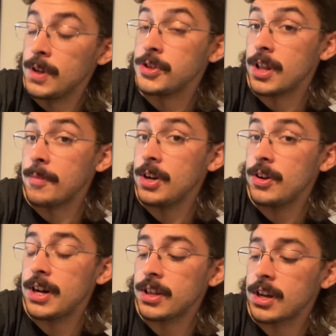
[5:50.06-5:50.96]
So let me know
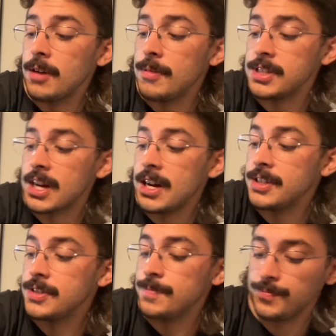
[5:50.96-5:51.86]
down in the comments,
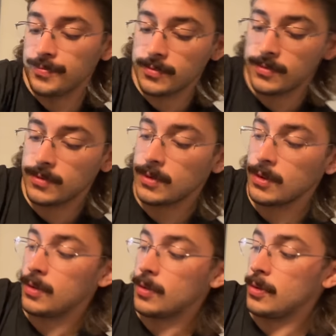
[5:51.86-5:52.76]
guys.
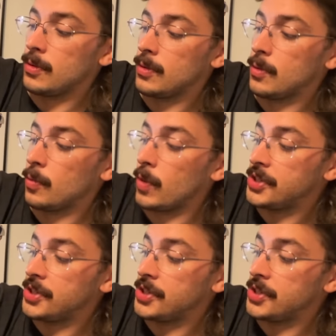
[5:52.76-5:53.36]
What